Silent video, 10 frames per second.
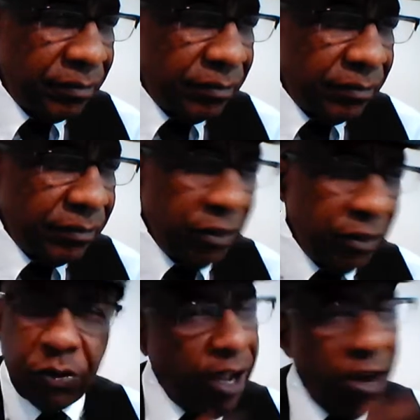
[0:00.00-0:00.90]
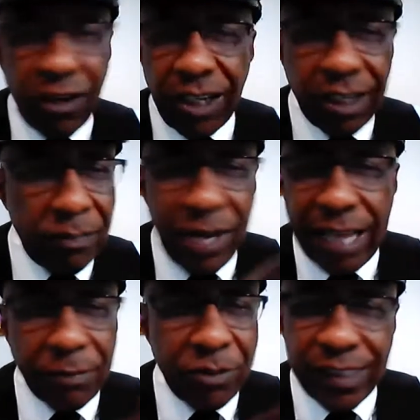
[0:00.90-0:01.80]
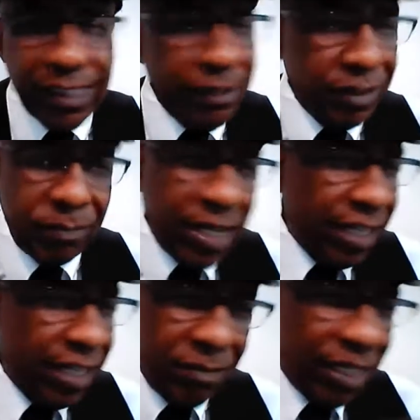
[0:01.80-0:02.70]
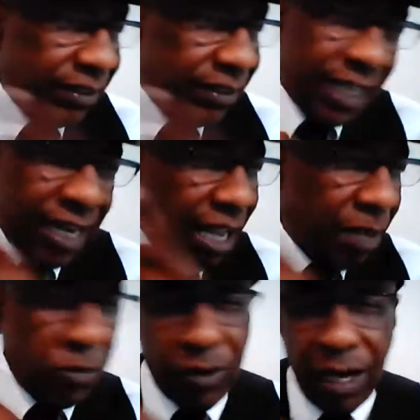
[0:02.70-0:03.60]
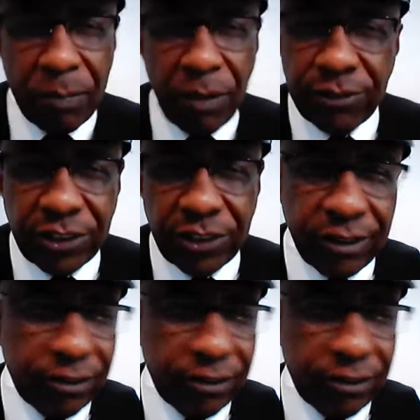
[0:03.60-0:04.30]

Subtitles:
For all of the Black museums and monuments, I got a hop on, hop off shuttle.